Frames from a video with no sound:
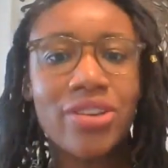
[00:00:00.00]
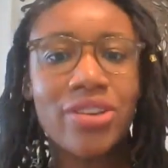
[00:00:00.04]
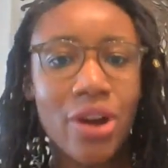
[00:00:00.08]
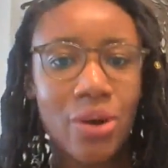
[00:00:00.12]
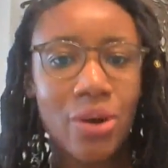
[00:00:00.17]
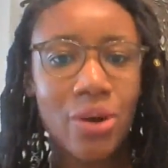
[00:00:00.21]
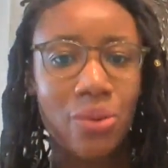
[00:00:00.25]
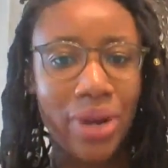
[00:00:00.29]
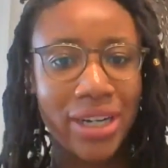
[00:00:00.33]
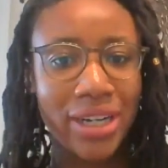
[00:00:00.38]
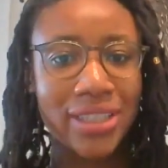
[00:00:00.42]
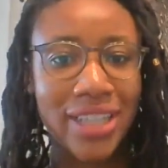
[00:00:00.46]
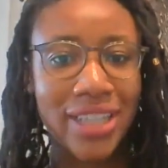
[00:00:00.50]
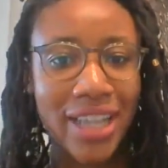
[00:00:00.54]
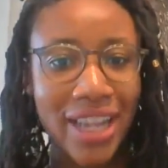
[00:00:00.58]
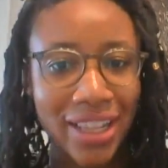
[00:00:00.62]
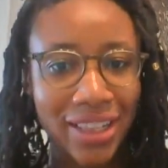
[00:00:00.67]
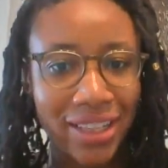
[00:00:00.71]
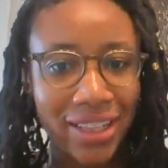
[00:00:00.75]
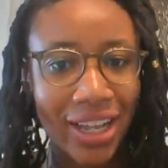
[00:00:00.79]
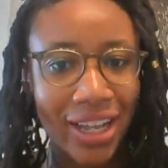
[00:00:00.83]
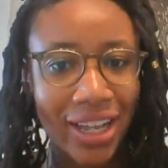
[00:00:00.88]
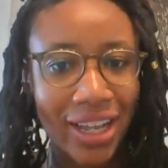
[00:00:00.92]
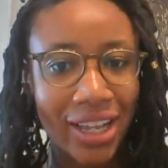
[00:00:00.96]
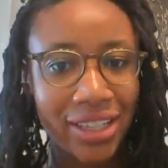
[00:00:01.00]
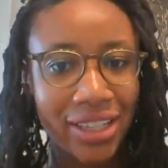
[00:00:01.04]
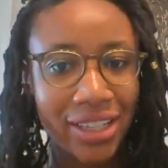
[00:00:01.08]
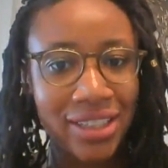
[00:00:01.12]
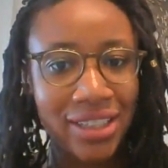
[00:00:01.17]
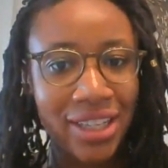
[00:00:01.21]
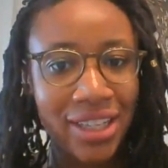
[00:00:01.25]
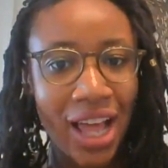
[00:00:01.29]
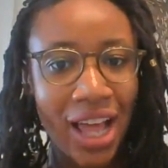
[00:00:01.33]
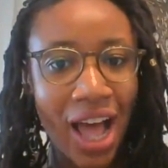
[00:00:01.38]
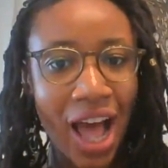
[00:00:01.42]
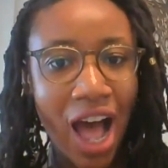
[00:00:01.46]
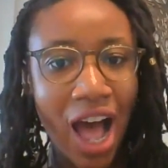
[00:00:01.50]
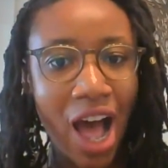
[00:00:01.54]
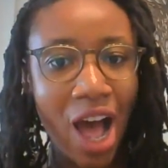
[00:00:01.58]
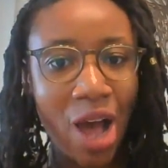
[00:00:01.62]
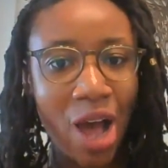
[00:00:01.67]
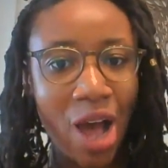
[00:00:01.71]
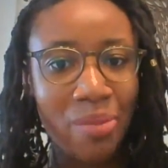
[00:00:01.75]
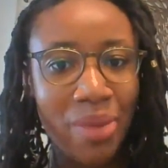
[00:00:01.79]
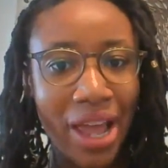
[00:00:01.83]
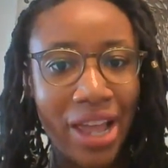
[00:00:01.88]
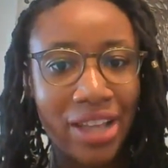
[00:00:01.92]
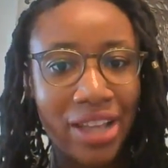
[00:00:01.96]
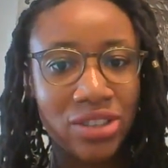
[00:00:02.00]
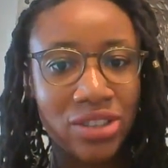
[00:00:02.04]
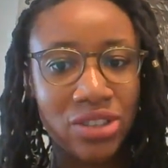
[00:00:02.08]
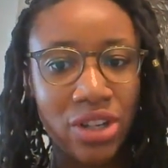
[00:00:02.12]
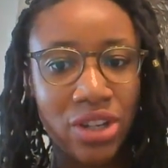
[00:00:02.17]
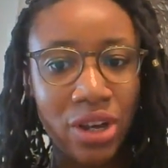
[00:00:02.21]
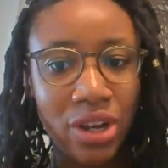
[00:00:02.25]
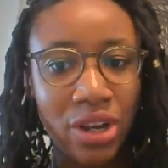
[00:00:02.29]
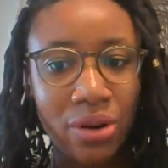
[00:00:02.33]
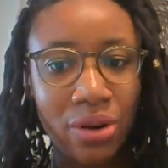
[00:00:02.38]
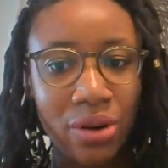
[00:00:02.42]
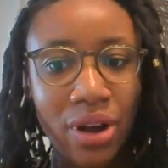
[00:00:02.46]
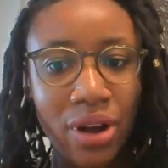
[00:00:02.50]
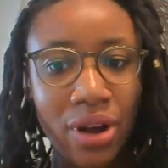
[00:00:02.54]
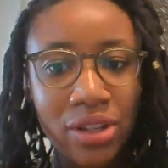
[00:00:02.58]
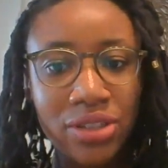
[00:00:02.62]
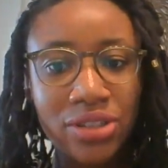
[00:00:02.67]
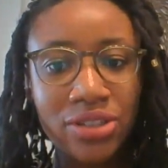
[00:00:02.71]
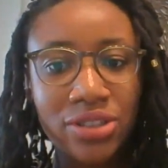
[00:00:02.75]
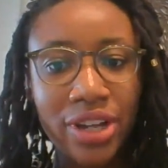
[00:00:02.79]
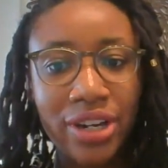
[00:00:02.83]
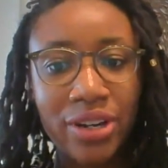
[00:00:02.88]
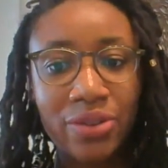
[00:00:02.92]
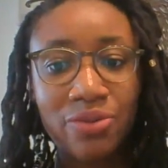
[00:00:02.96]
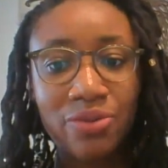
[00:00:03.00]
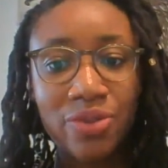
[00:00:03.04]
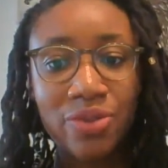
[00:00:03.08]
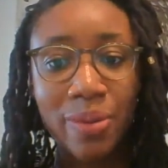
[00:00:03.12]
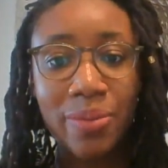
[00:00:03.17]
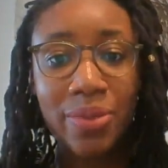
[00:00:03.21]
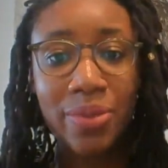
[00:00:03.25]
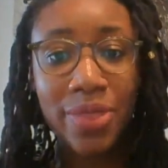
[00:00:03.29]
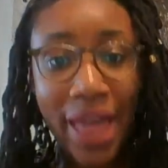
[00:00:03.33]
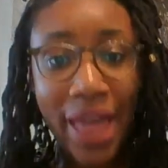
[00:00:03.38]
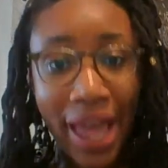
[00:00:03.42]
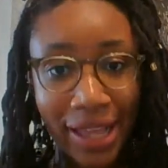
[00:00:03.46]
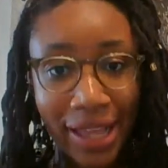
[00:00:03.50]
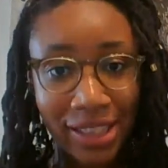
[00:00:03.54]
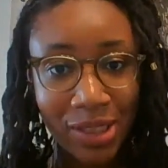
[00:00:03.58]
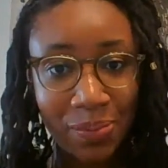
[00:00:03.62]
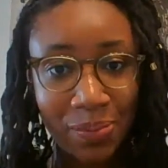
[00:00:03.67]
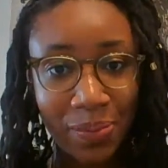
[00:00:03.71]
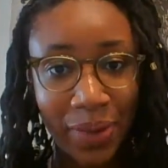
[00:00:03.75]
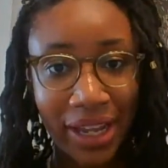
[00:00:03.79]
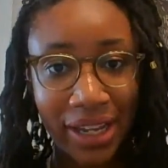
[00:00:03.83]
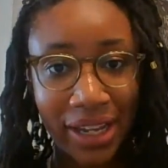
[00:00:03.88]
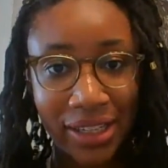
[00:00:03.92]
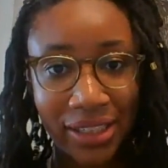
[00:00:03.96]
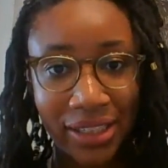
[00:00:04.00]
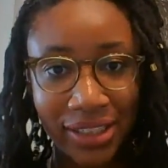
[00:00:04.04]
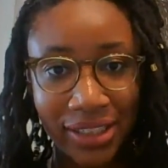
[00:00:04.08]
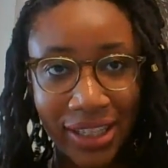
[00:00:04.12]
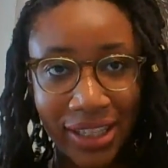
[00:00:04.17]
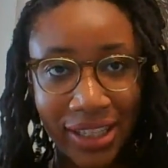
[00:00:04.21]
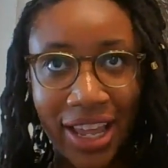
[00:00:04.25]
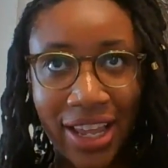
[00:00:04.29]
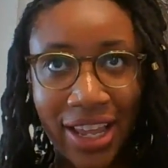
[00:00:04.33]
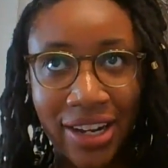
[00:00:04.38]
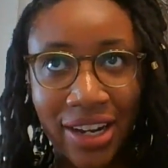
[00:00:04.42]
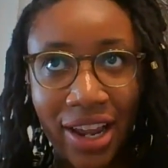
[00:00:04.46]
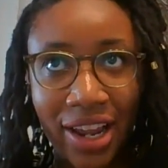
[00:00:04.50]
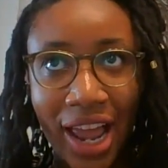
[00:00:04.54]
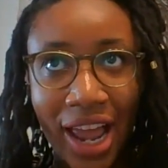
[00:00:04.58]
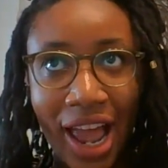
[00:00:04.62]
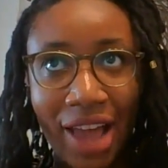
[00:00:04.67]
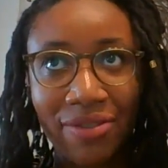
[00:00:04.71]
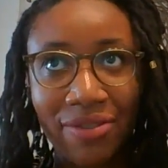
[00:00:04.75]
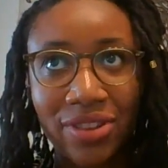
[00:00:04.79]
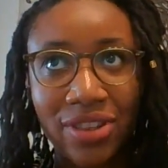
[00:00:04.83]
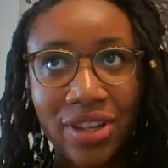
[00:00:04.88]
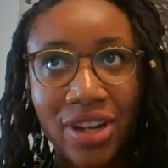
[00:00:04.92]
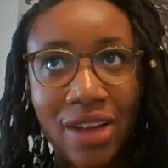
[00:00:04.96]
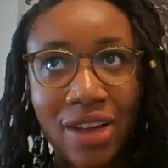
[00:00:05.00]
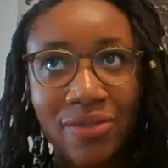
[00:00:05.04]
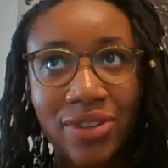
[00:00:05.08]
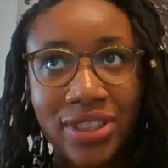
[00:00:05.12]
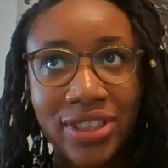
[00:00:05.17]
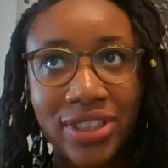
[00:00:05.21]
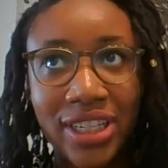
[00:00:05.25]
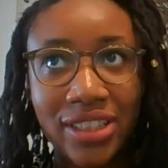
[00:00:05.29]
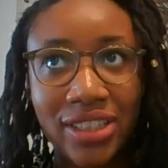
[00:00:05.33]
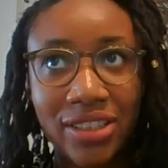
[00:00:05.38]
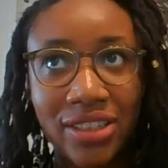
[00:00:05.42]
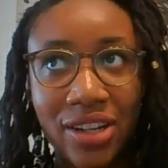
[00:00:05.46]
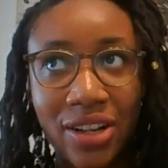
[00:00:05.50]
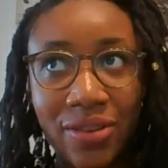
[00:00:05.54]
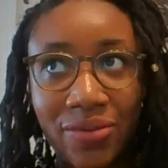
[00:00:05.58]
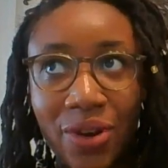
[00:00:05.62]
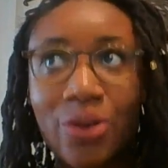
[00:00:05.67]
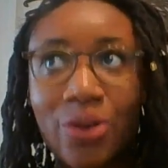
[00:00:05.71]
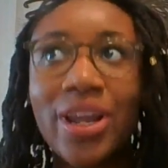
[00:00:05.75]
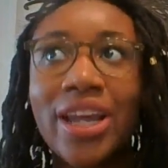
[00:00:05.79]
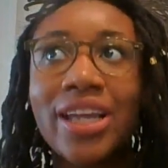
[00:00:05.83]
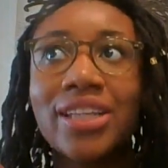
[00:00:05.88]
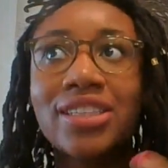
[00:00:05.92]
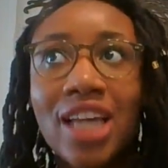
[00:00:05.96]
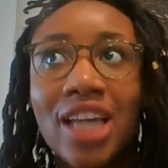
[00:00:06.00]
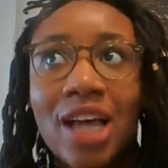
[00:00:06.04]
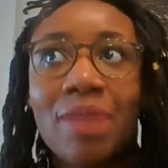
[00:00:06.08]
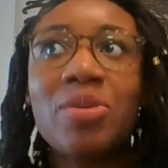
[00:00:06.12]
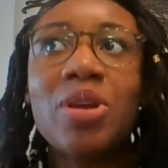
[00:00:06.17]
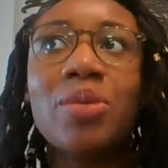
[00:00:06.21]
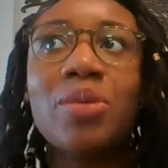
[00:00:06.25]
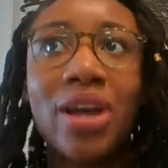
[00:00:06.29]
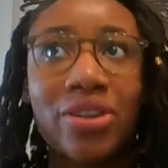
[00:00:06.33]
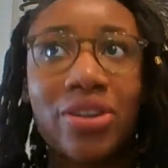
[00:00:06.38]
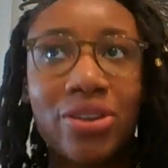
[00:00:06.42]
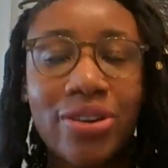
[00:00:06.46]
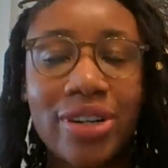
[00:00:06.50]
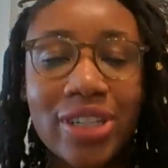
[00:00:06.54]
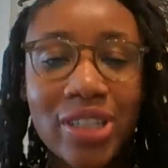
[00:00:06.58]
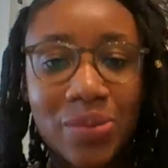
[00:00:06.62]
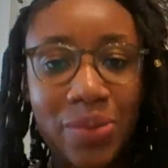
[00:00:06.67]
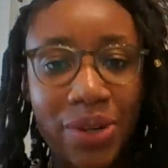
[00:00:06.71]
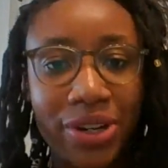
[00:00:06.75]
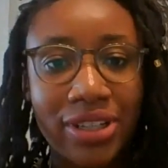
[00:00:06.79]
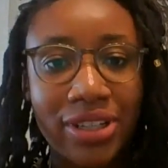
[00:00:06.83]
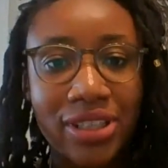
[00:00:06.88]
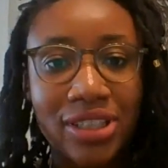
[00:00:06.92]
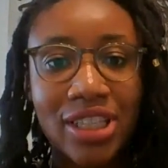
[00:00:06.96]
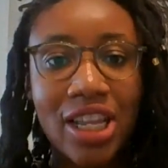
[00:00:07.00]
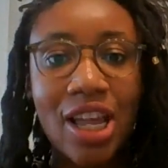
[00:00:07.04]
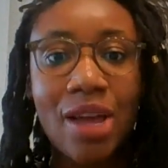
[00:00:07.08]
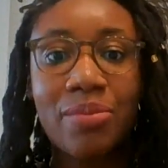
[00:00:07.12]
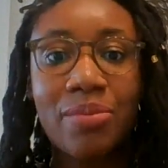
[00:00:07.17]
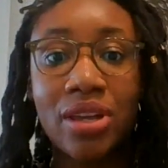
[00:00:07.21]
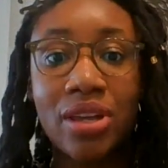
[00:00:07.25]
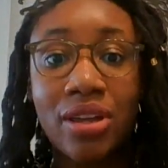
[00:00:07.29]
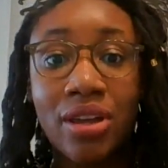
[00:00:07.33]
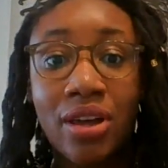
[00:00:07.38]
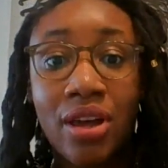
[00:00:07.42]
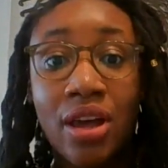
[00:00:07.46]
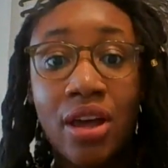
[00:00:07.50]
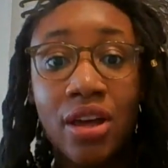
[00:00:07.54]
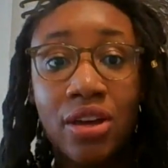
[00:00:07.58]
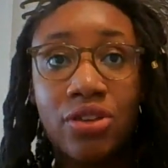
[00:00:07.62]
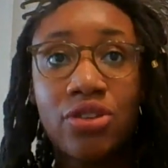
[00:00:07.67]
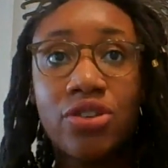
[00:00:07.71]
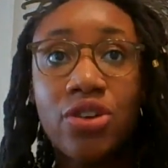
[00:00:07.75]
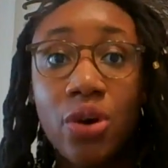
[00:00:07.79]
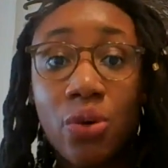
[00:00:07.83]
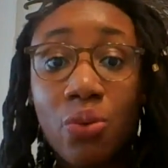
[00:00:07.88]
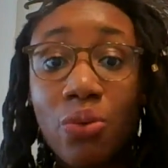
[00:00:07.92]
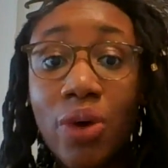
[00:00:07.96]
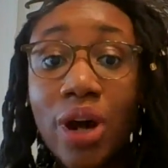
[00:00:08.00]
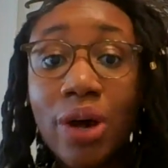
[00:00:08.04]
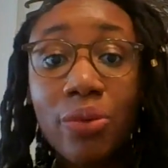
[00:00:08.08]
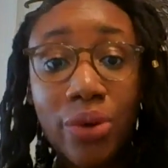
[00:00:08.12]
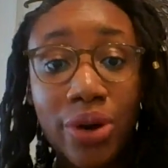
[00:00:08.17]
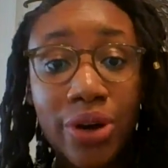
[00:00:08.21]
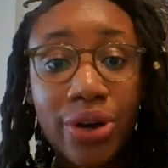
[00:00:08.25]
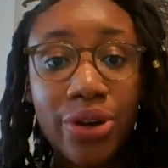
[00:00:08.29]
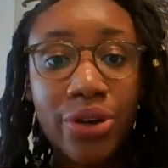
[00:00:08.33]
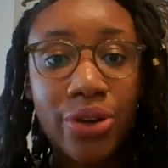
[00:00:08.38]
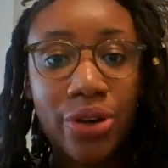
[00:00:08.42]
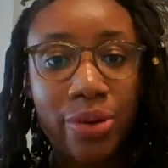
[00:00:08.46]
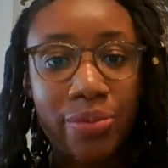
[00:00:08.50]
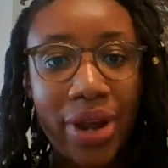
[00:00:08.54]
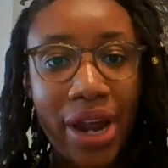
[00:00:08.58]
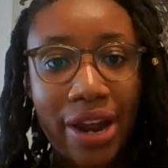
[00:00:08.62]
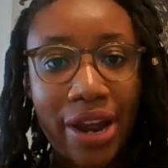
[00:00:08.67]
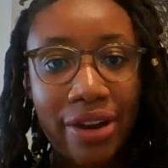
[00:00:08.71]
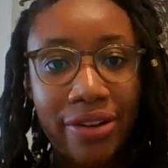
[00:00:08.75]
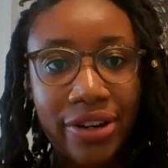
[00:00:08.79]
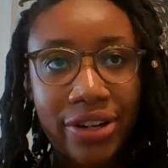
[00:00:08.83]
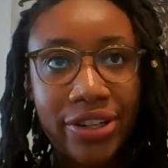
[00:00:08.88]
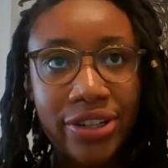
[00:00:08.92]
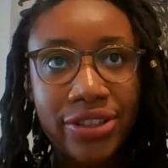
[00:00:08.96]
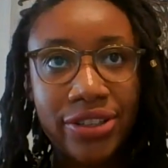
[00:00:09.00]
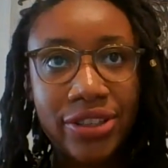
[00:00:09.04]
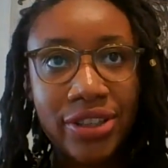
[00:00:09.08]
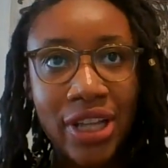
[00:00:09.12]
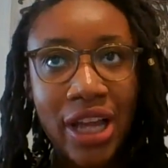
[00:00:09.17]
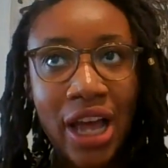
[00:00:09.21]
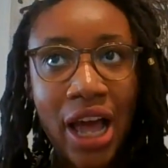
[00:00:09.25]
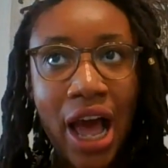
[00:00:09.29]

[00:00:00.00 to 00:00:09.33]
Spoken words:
know what is ailing us. And so starting from that space and having the conversation of, okay, tell me about your experience, tell me, what were your barriers?